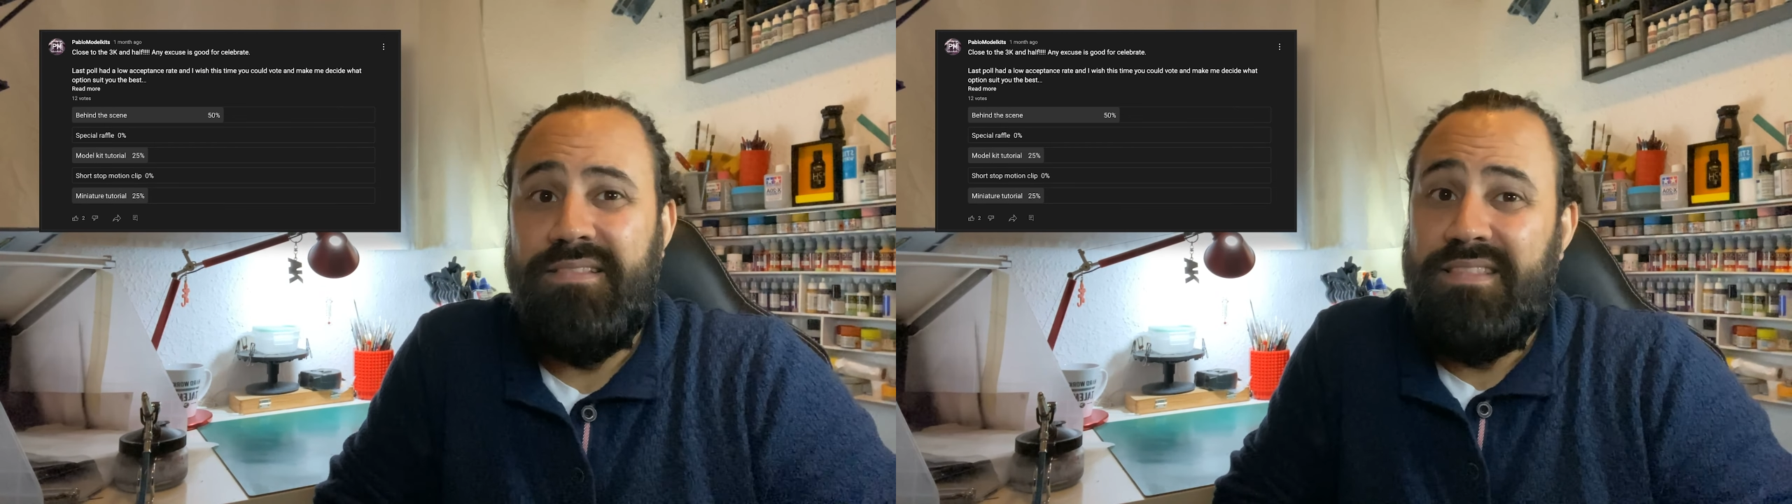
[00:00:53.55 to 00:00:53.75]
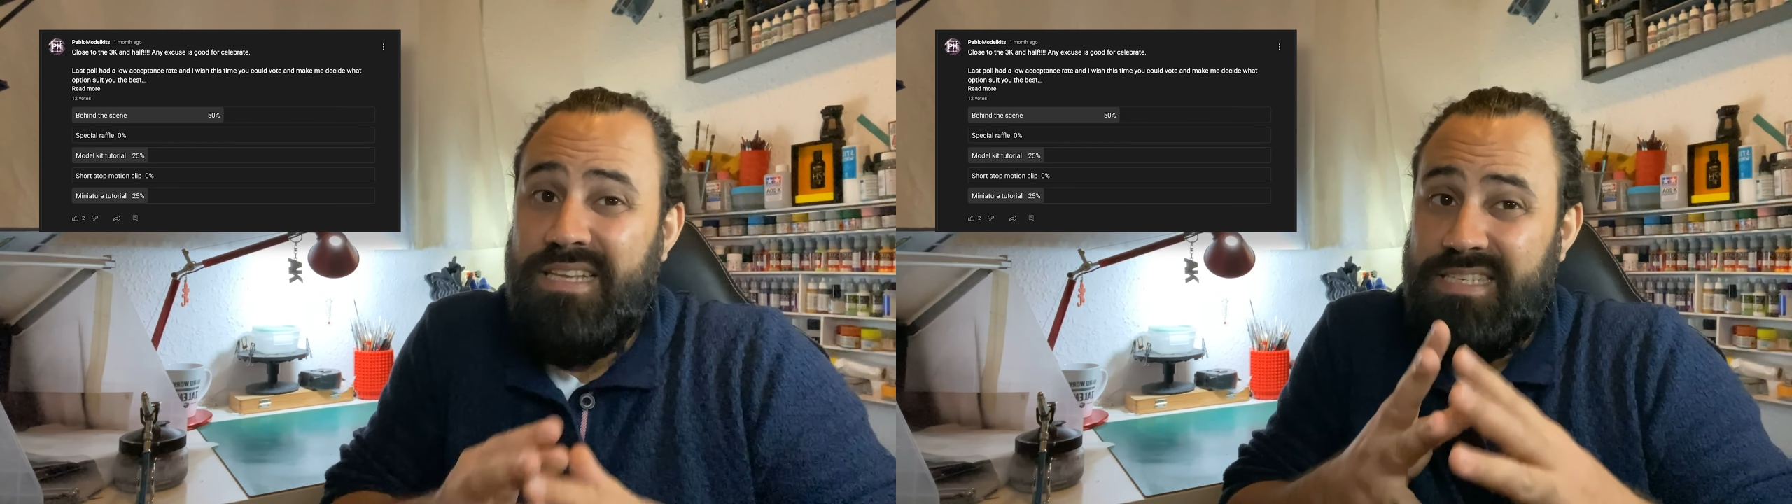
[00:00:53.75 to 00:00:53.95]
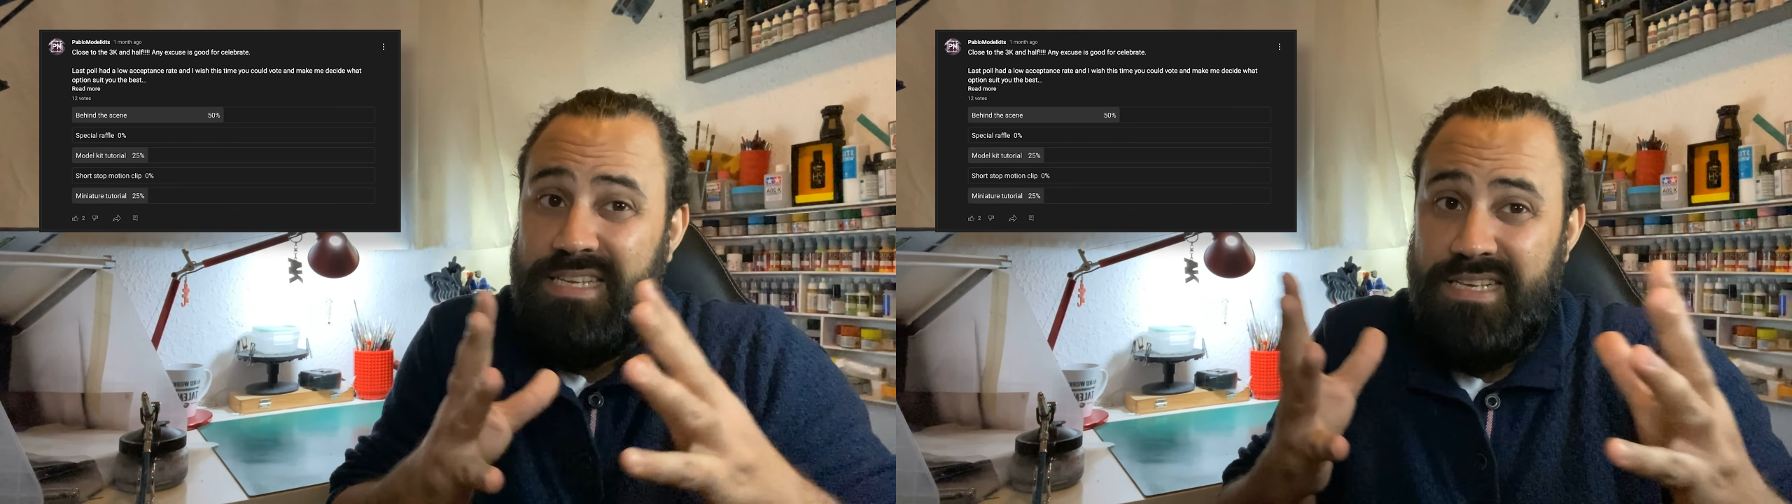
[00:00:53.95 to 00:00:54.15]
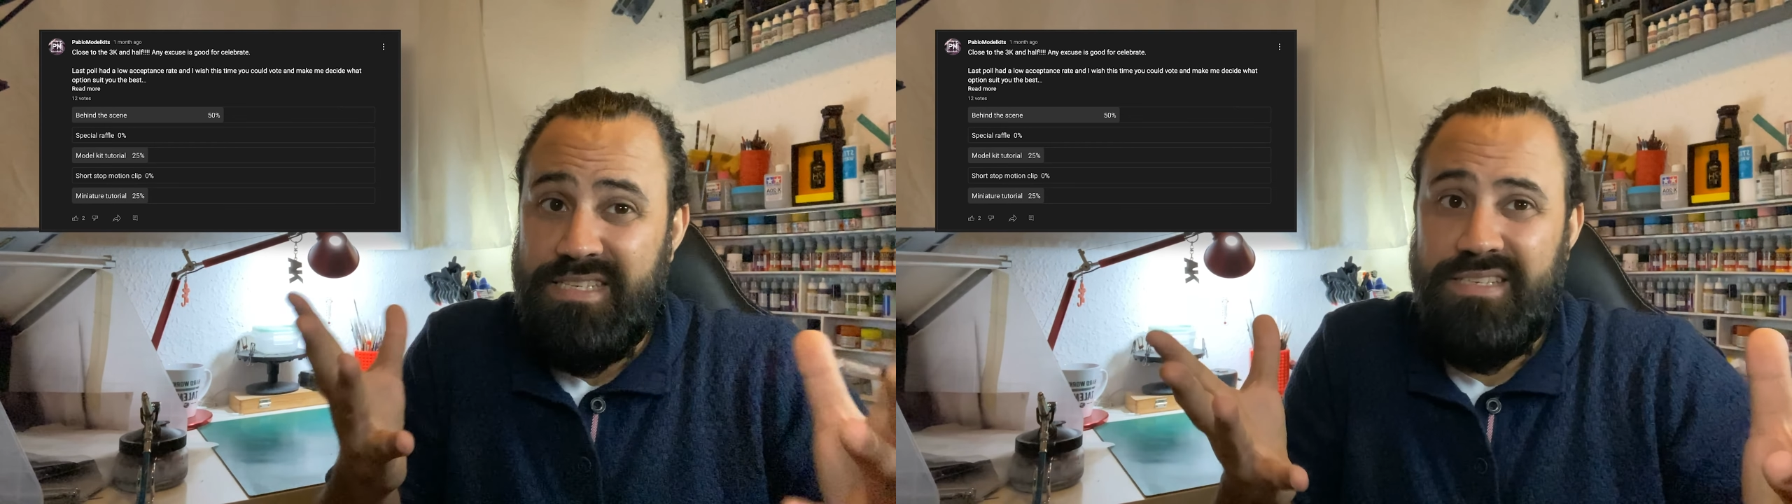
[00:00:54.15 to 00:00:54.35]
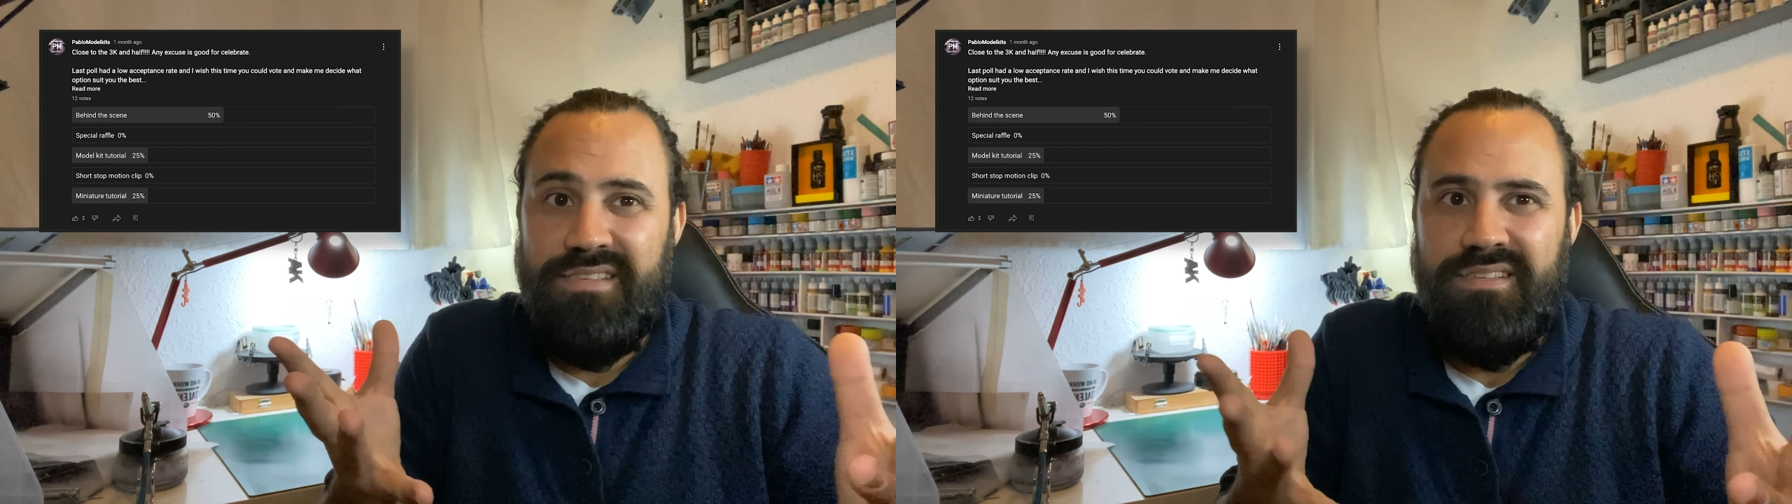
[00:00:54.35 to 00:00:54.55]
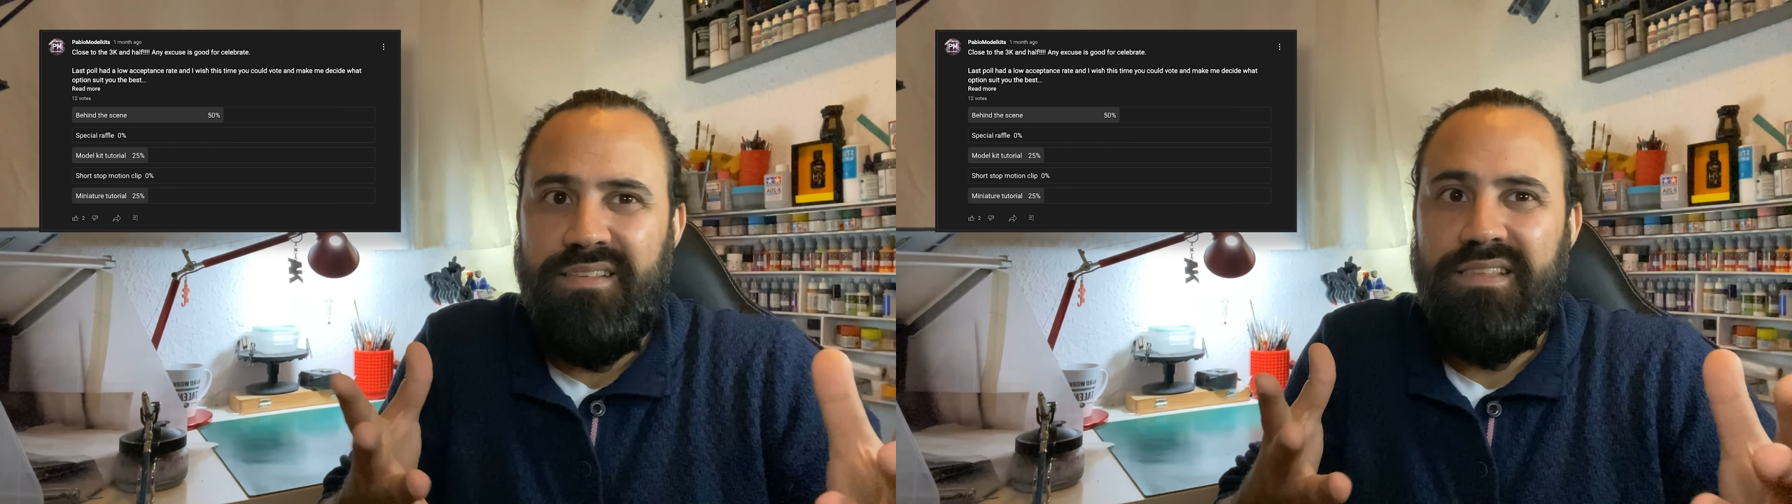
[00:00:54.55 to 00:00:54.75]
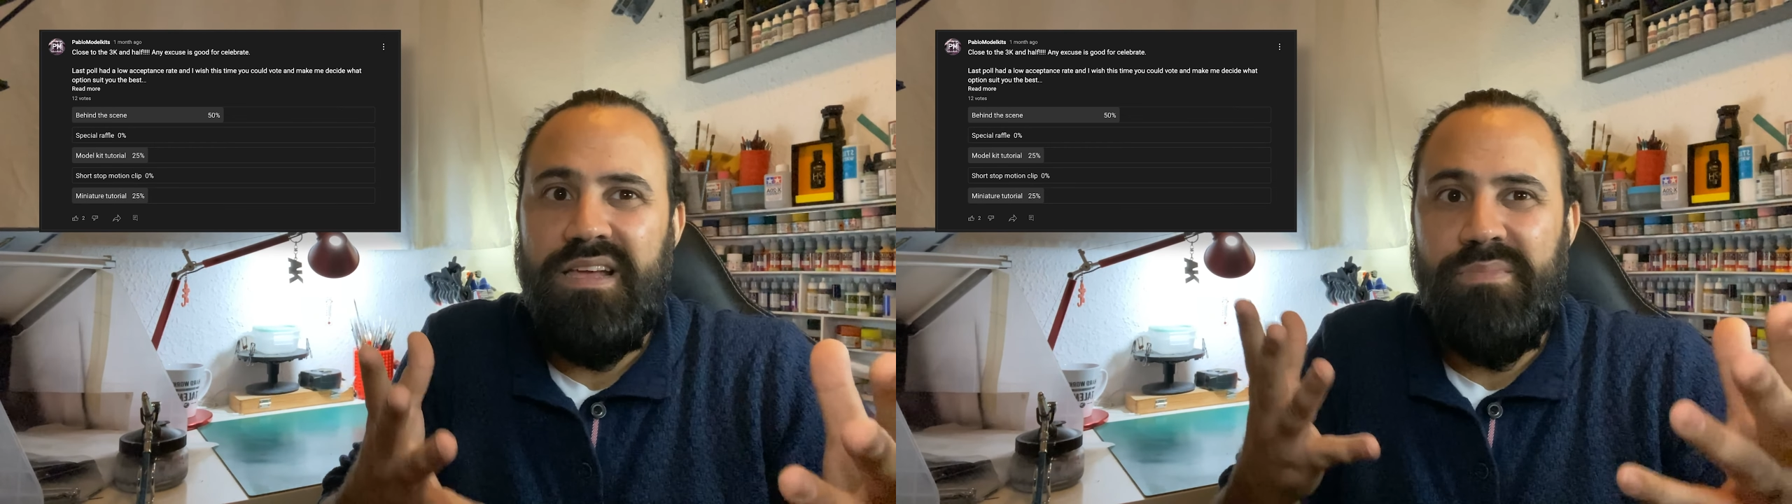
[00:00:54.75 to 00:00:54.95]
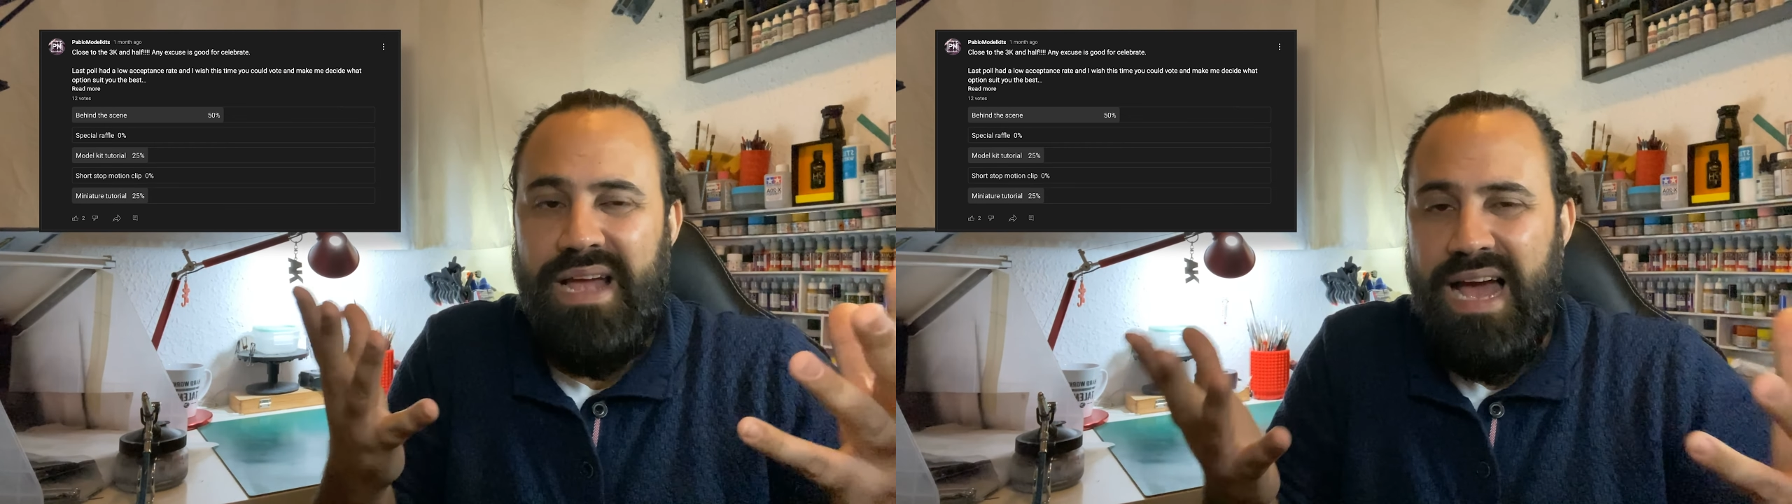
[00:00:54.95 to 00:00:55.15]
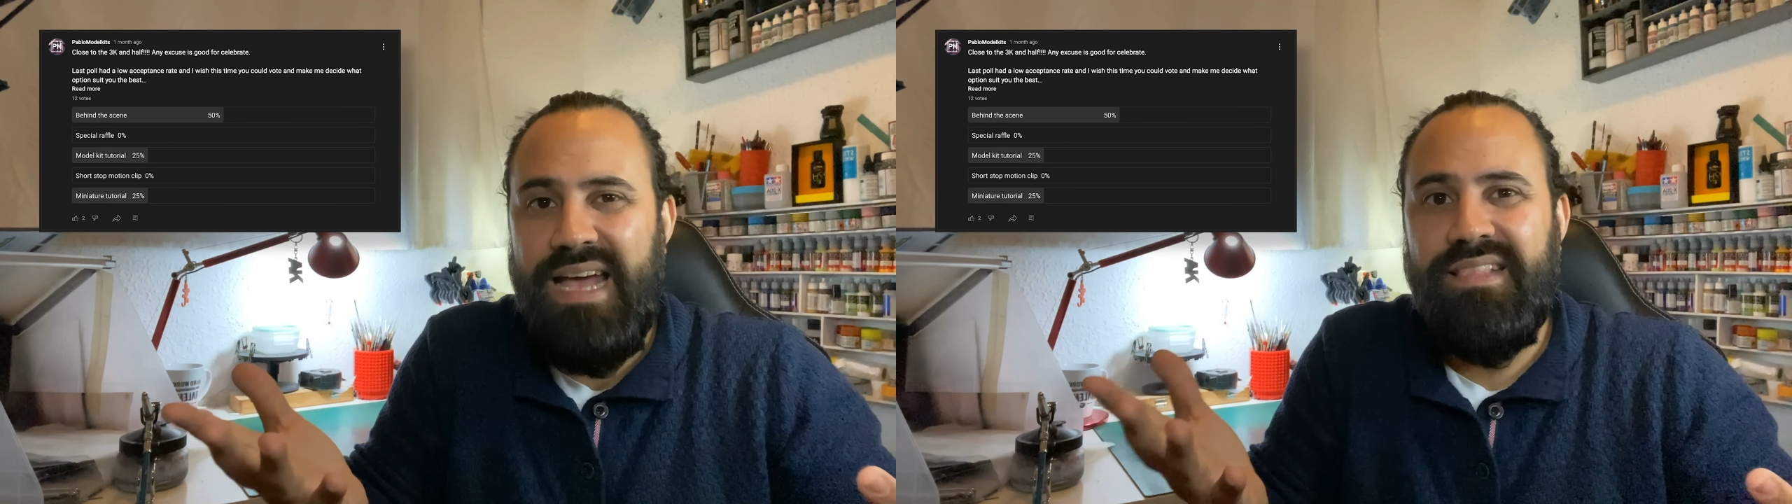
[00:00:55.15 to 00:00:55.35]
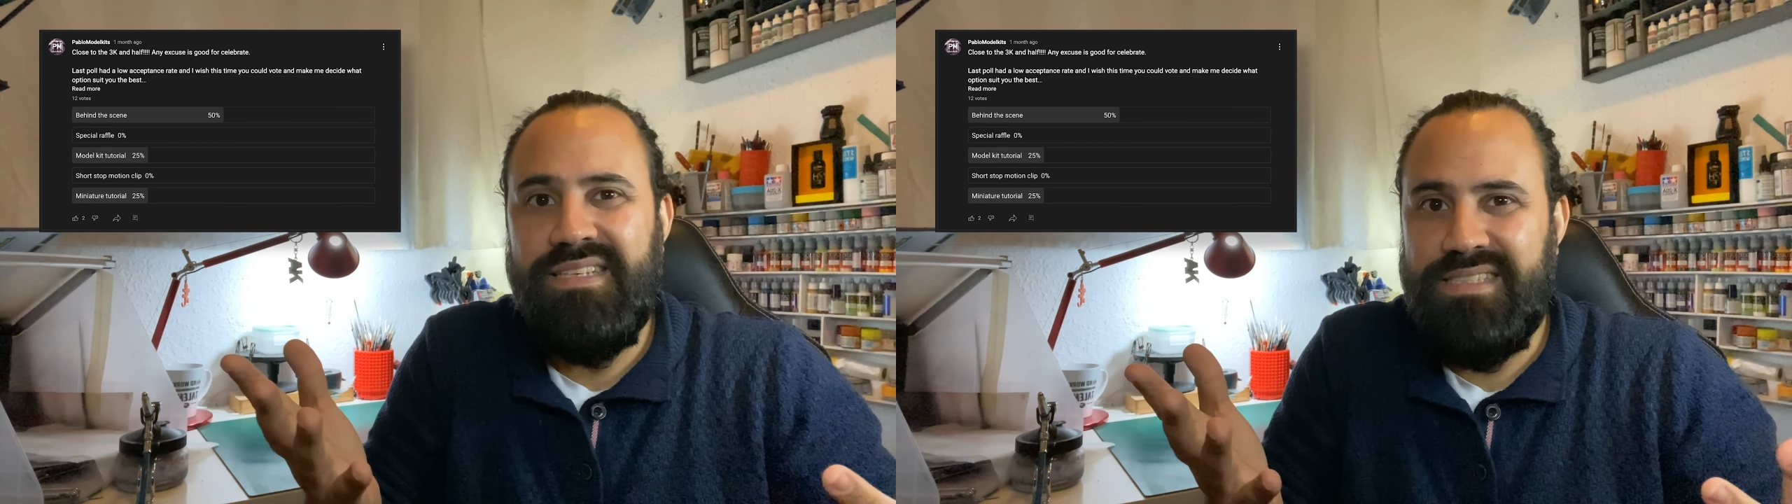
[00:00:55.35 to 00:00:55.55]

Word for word: this is the behind the